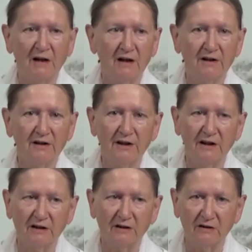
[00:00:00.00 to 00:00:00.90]

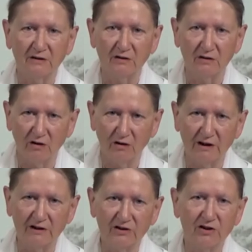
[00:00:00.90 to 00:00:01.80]
The
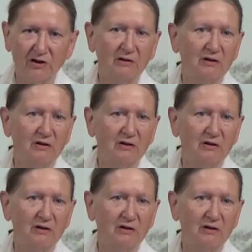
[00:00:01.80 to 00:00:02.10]
knowledge